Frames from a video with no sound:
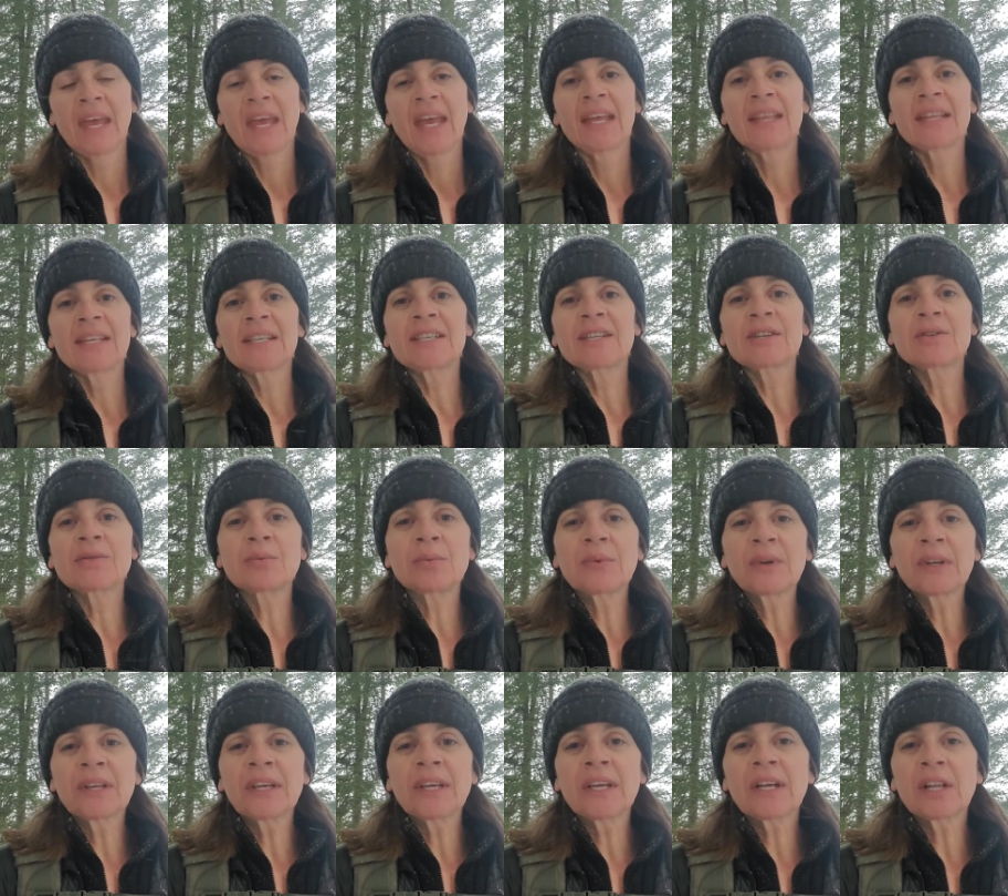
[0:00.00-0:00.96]
And this is
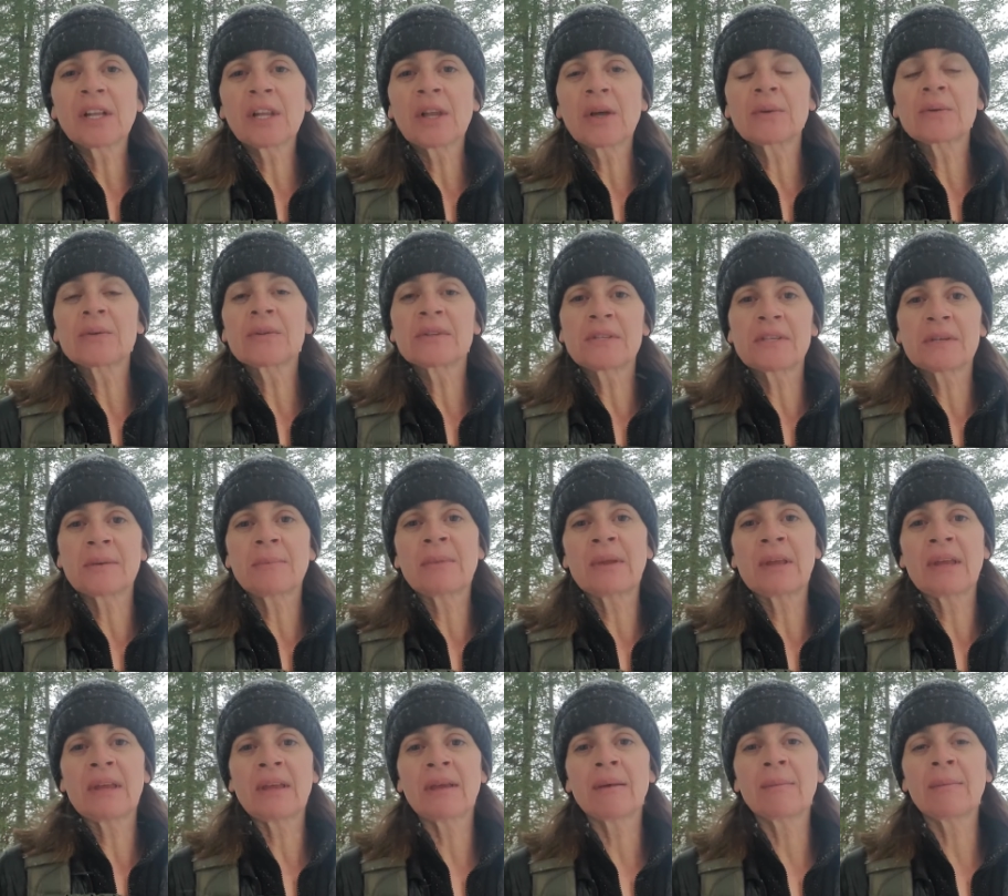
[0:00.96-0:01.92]
really close to
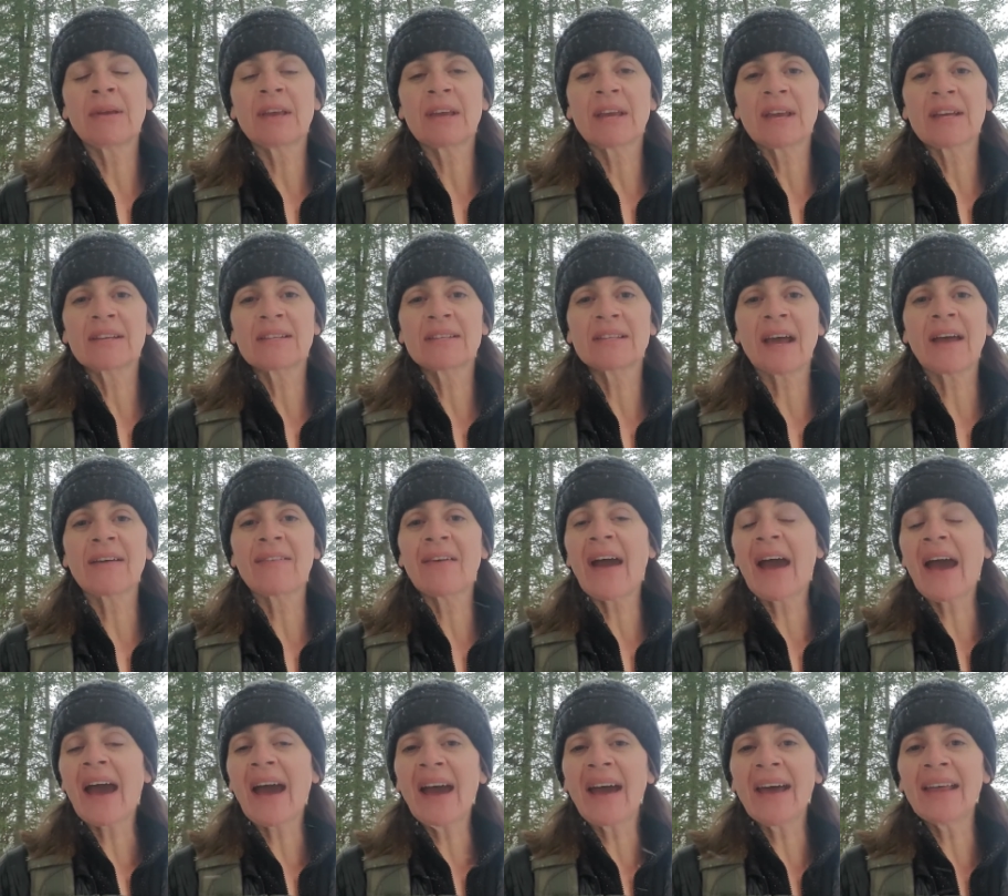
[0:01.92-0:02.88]
me because I've
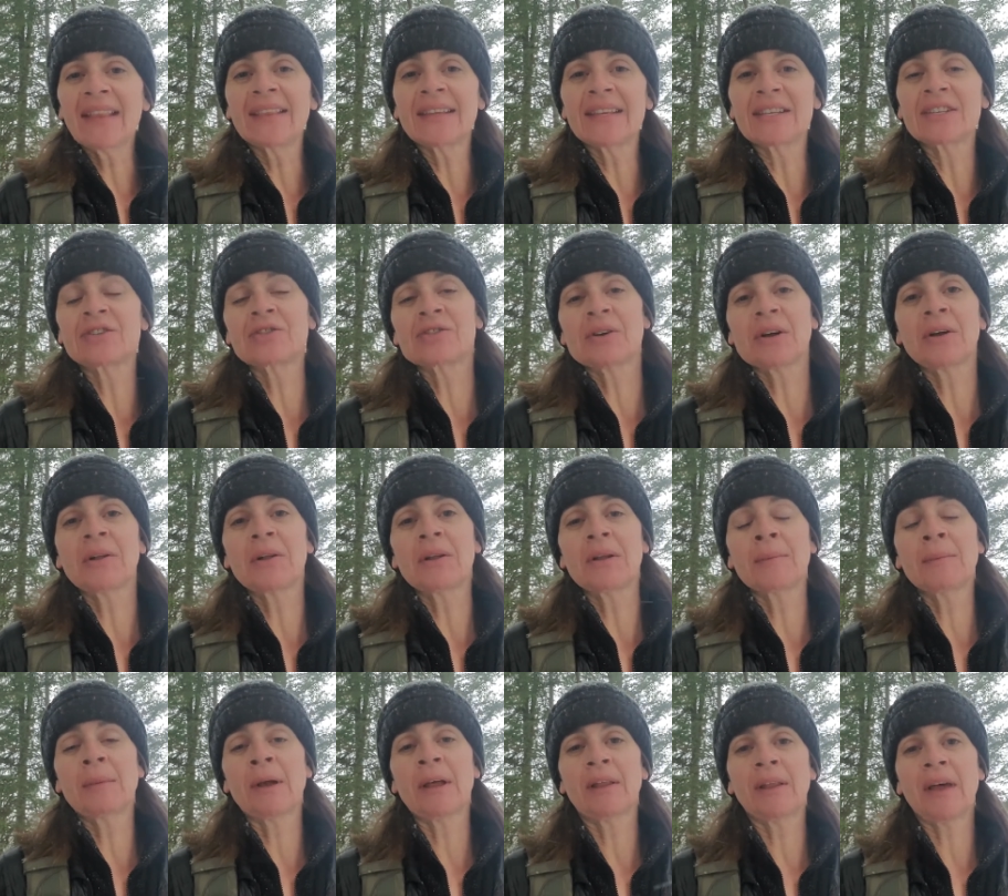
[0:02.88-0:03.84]
had this struggle
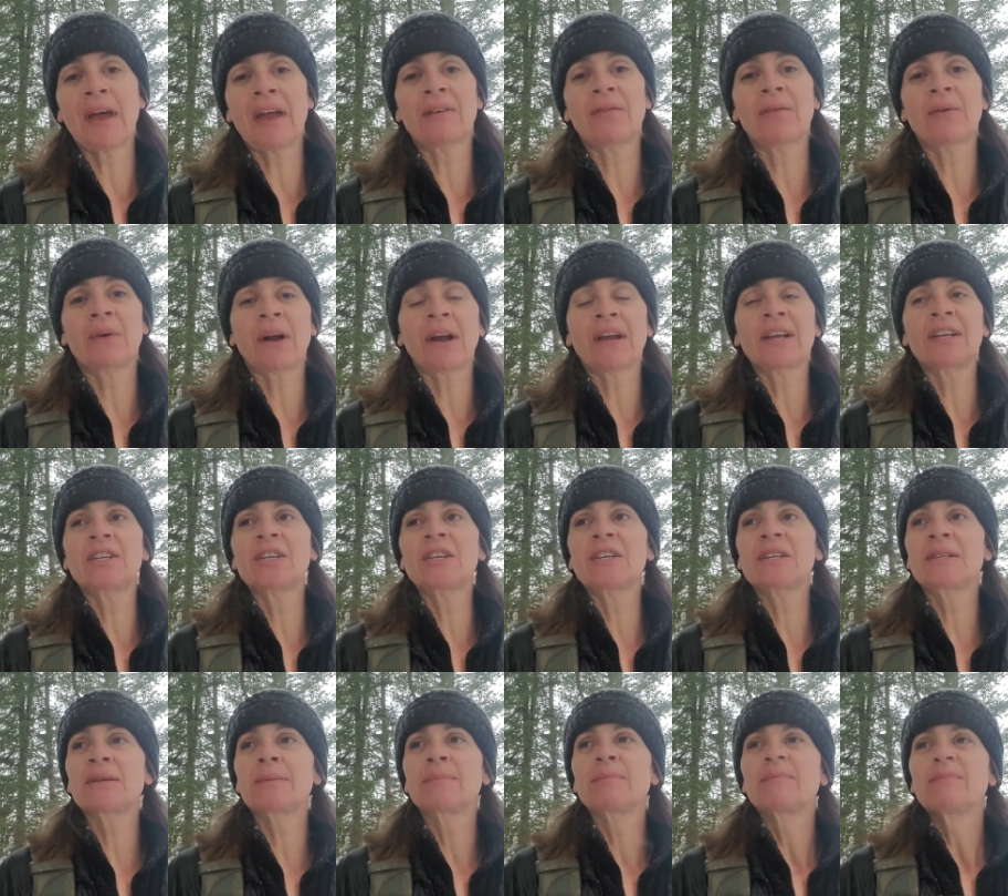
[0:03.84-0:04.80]
in my life where I
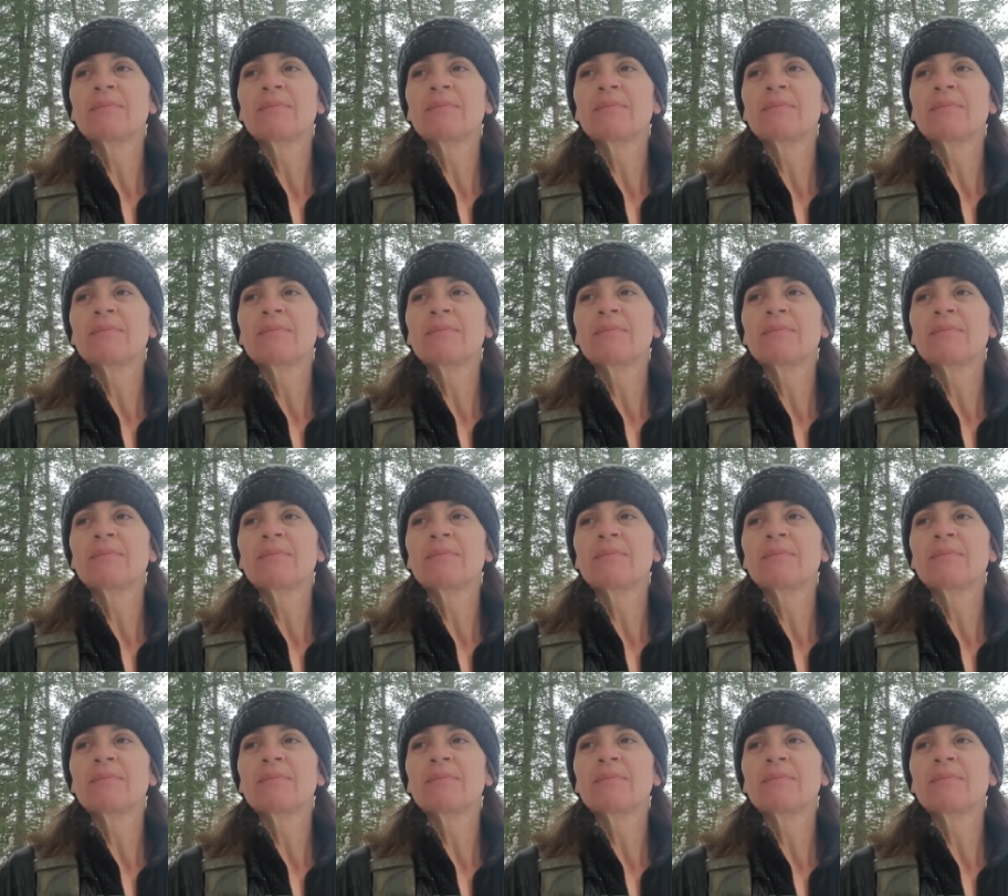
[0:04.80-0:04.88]
just